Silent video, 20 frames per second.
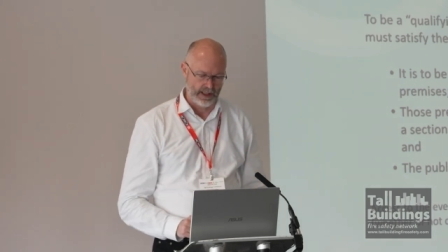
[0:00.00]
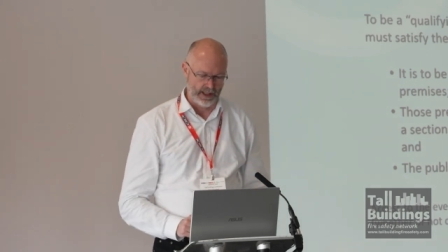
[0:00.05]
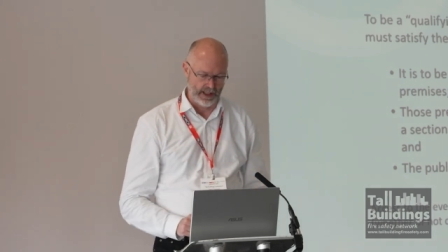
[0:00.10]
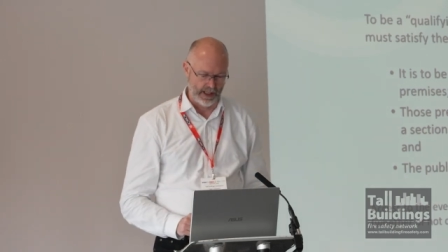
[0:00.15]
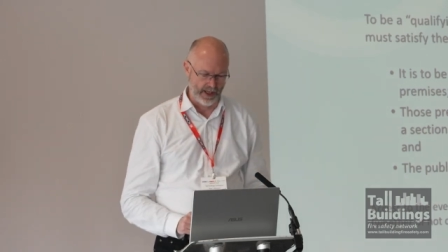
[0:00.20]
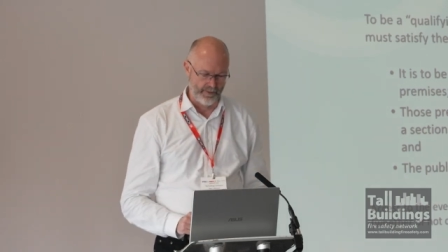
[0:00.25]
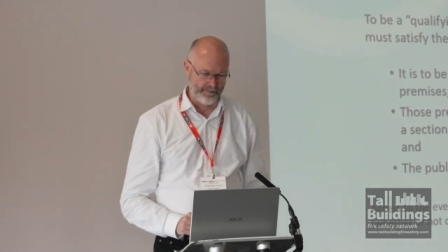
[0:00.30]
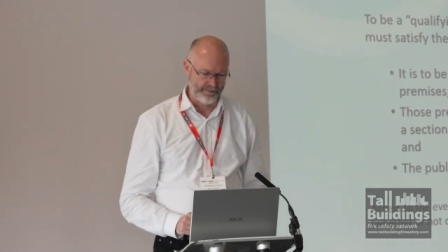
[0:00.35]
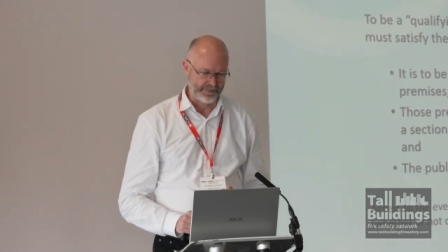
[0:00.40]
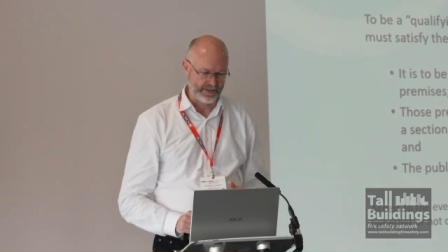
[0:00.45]

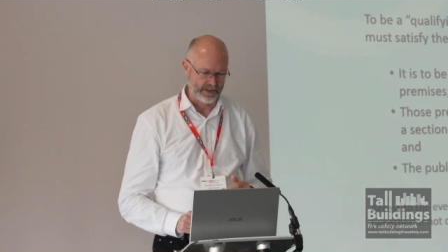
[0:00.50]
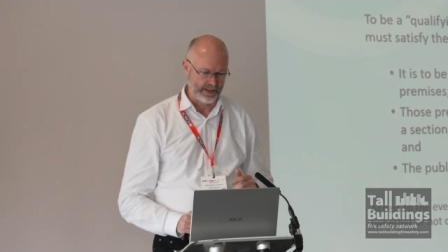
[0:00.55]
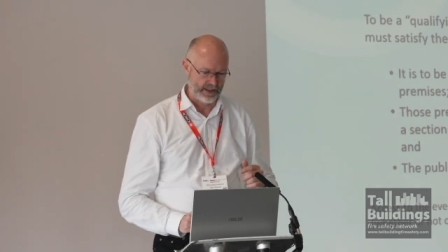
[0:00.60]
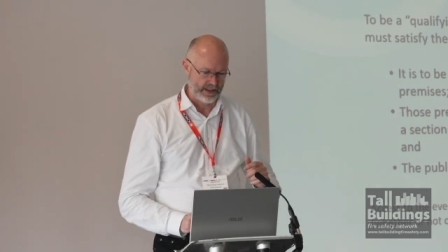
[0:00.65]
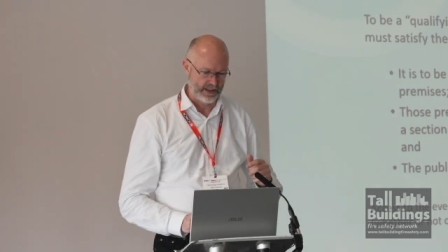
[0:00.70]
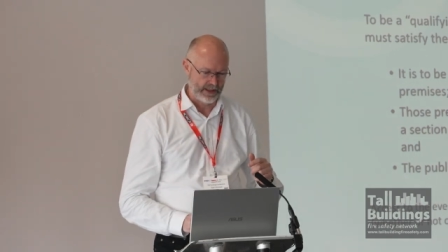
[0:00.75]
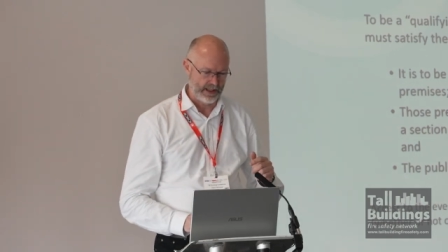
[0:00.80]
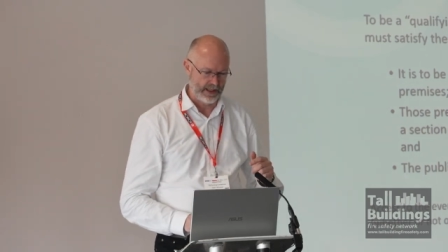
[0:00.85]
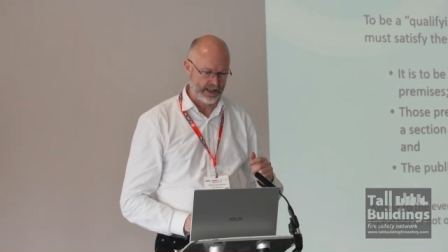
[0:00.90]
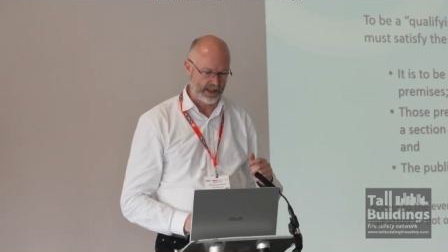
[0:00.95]
Um,
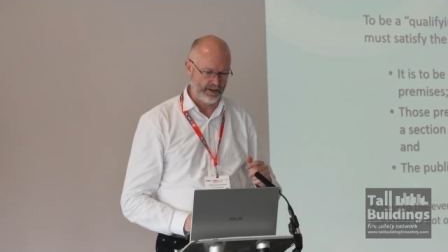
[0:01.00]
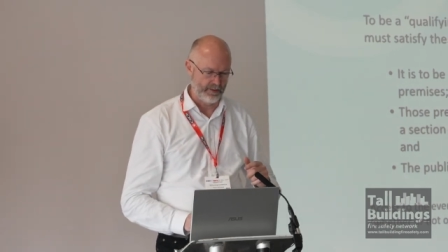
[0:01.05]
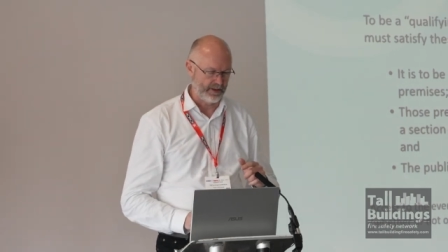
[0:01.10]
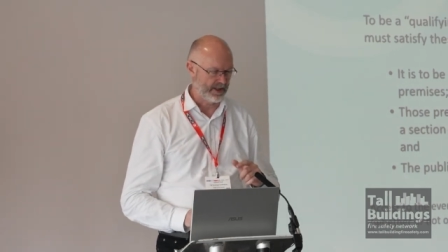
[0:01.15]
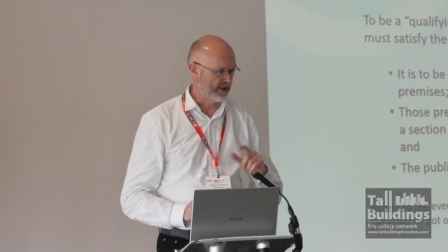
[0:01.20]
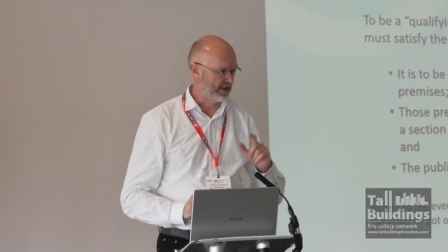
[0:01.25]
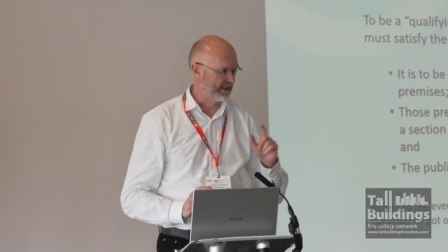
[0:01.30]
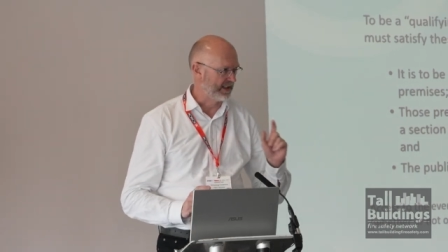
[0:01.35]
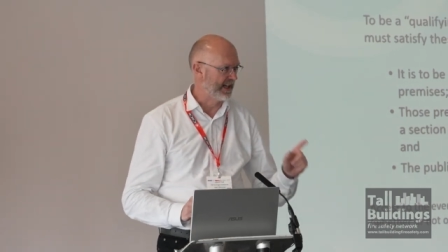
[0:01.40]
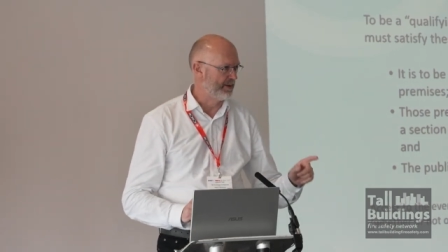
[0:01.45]
I'm
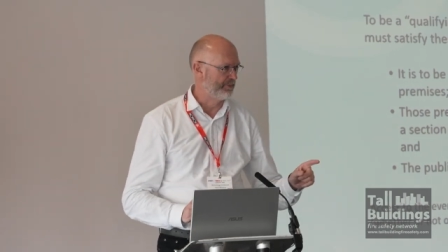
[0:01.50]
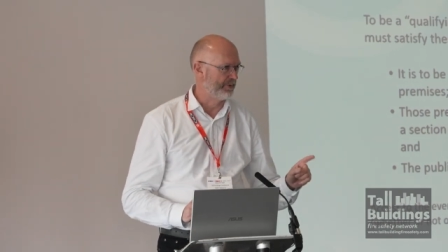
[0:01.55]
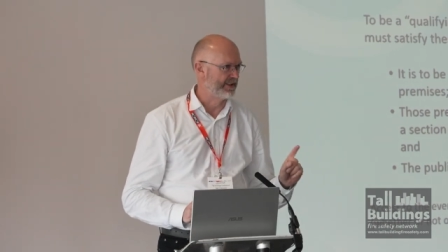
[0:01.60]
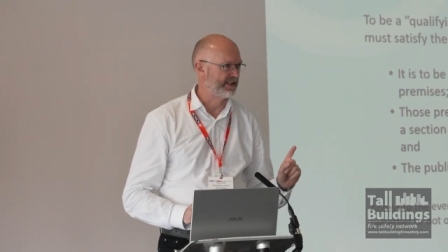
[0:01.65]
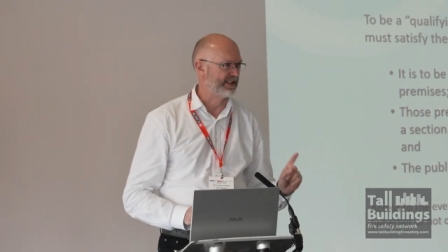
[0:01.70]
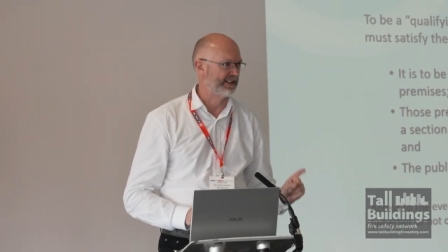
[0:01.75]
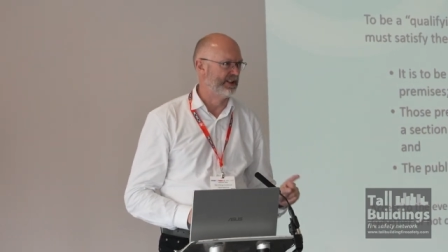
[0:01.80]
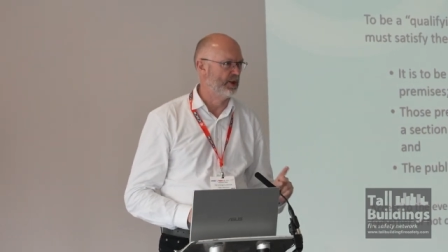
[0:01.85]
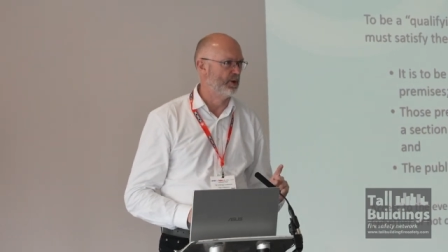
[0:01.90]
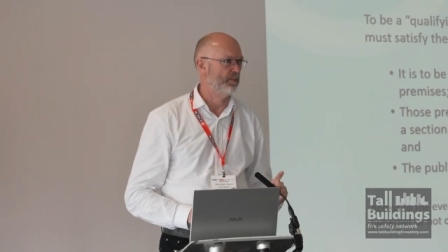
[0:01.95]
kind of labouring
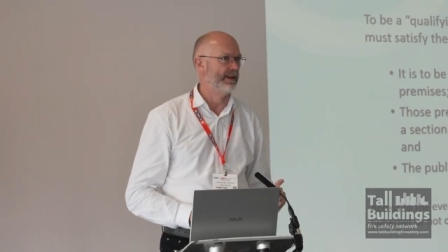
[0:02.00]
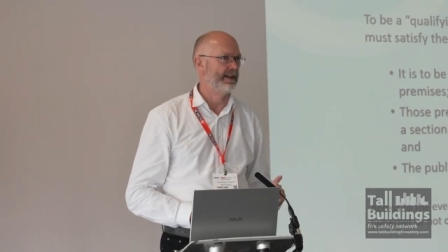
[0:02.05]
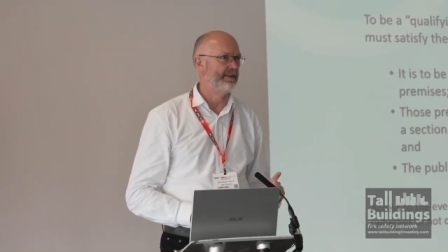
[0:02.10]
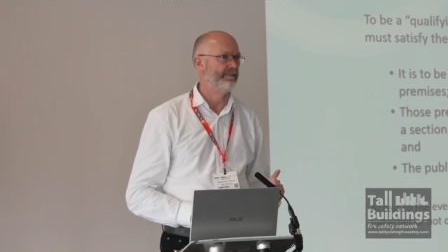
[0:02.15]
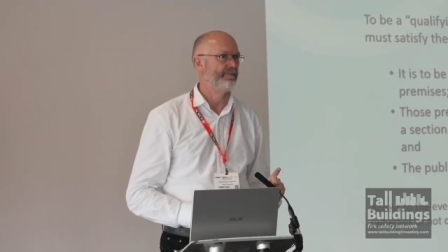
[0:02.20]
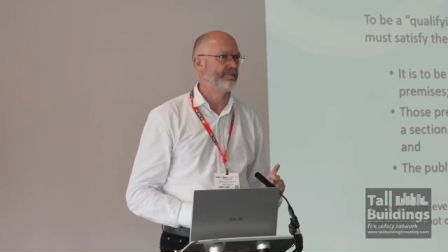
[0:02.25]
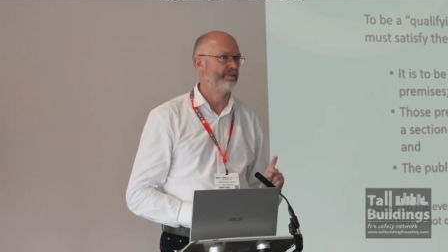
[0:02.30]
to a little bit